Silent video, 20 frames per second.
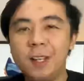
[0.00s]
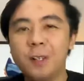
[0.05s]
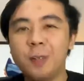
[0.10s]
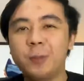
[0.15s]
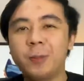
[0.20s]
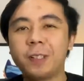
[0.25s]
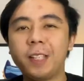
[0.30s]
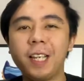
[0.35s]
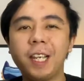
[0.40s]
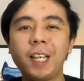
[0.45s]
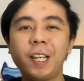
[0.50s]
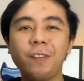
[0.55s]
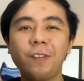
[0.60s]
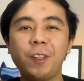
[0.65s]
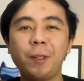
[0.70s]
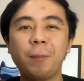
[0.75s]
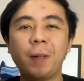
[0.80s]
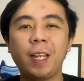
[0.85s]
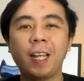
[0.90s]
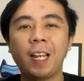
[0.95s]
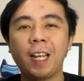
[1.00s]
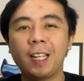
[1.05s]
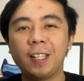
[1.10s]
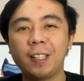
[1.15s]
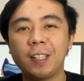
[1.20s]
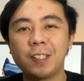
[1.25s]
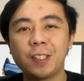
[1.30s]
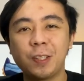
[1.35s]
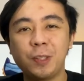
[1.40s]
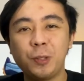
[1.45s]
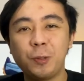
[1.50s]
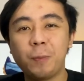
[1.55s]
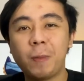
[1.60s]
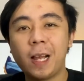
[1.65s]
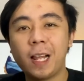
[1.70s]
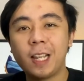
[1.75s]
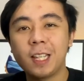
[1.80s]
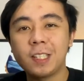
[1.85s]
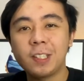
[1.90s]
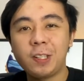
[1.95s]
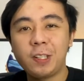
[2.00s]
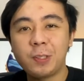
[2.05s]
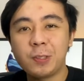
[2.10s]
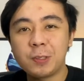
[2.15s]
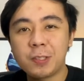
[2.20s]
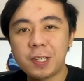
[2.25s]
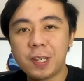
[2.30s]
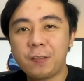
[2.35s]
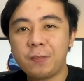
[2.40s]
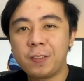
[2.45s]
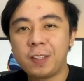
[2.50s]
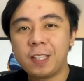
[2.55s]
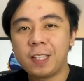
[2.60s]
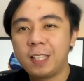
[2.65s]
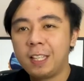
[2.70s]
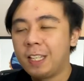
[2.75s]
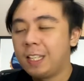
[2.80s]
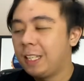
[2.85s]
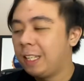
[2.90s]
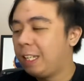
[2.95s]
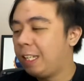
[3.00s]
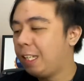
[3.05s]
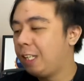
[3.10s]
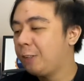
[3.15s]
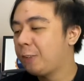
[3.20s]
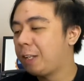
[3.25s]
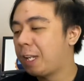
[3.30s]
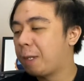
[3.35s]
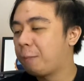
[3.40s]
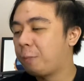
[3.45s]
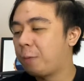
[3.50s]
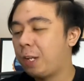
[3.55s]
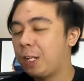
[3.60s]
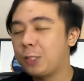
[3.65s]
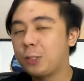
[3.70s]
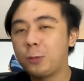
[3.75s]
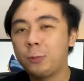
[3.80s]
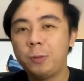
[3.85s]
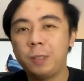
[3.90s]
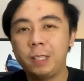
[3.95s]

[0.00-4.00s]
What I have in my hand is the New Balance 327 in collaboration with